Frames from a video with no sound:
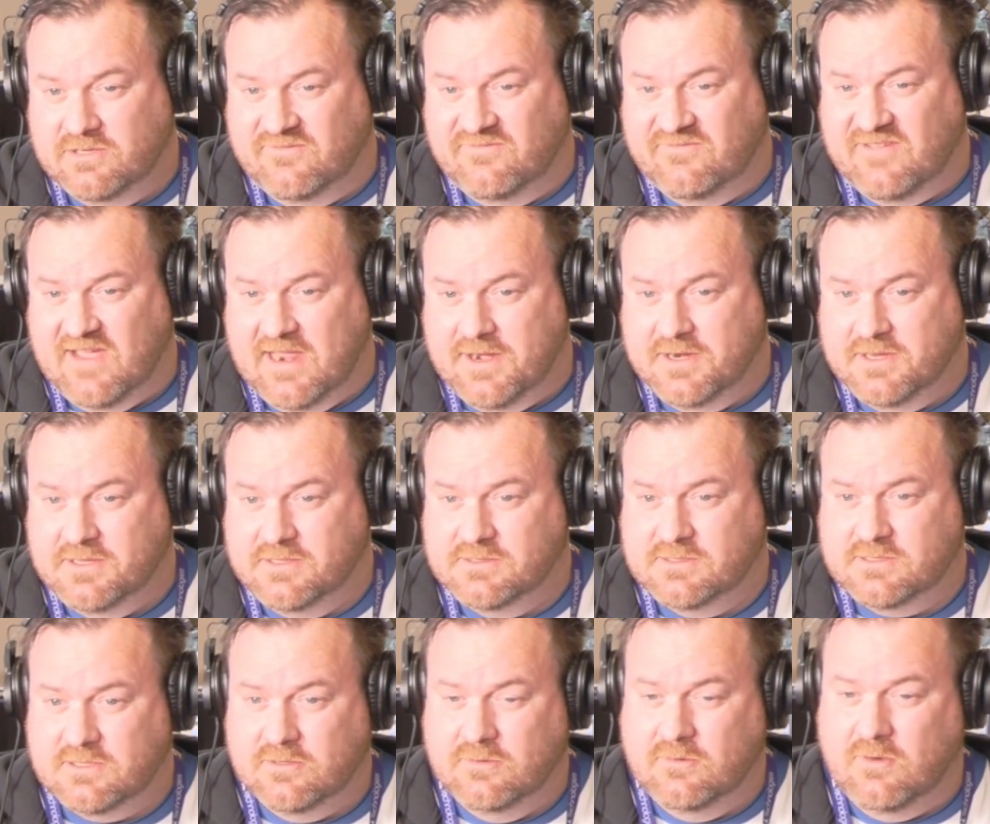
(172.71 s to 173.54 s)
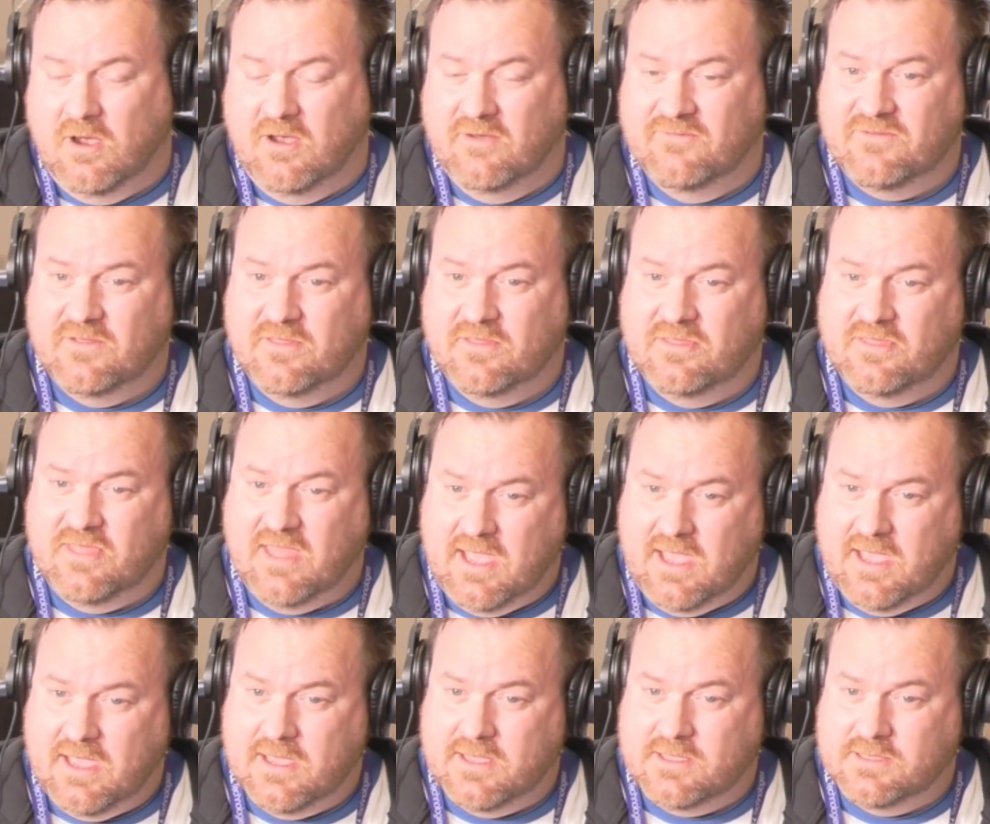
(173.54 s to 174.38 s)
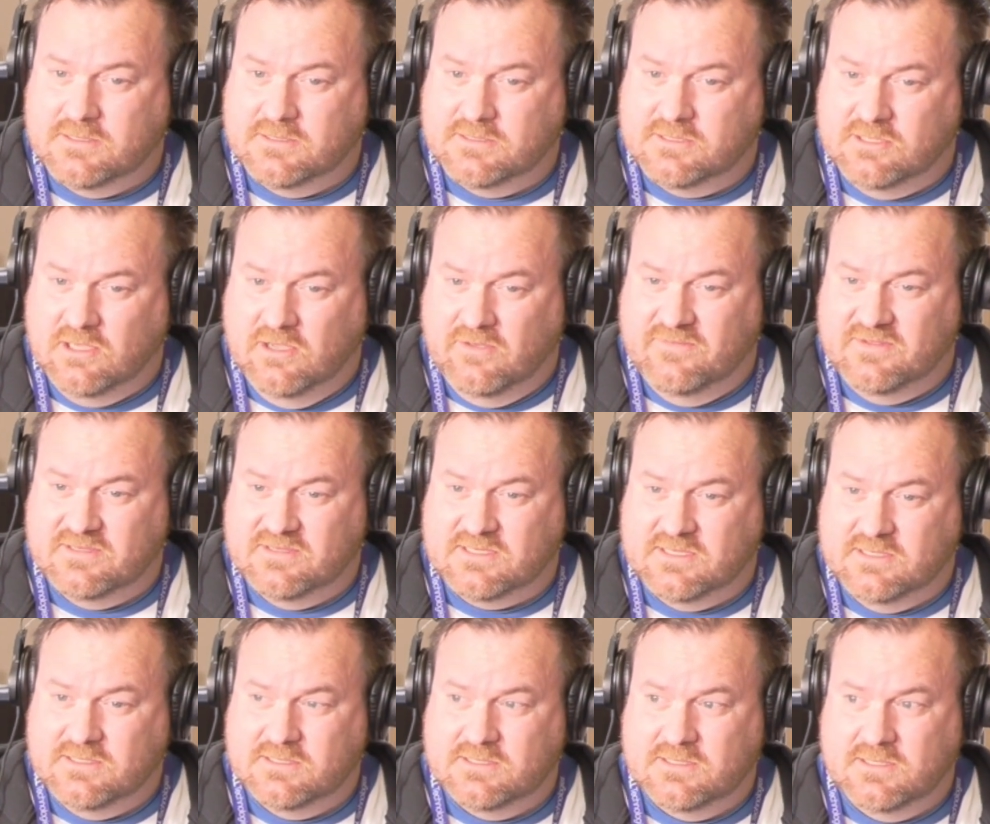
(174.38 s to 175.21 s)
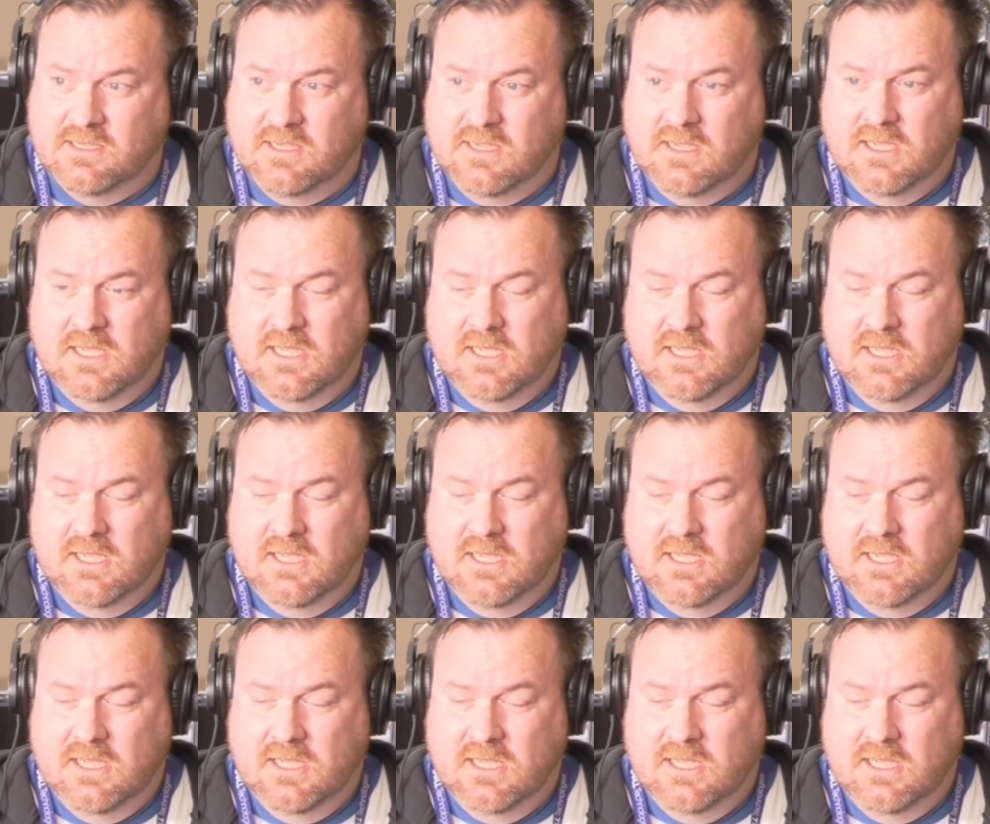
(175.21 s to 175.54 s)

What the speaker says: of vendors who offer their services.